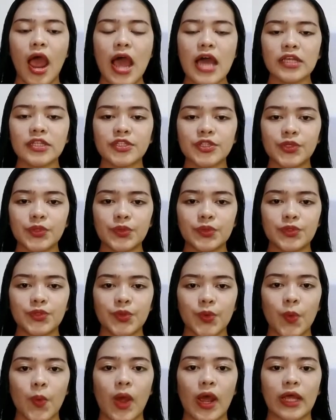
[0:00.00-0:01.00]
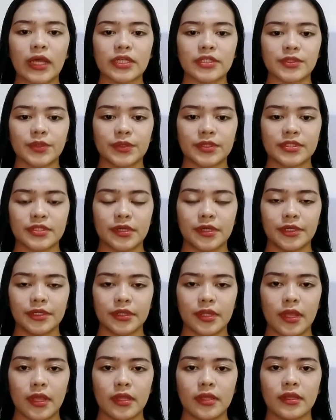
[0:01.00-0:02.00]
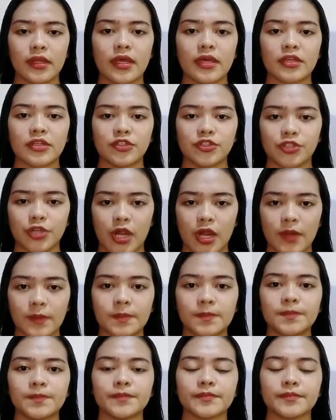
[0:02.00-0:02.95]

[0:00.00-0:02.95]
as you do as your certain job.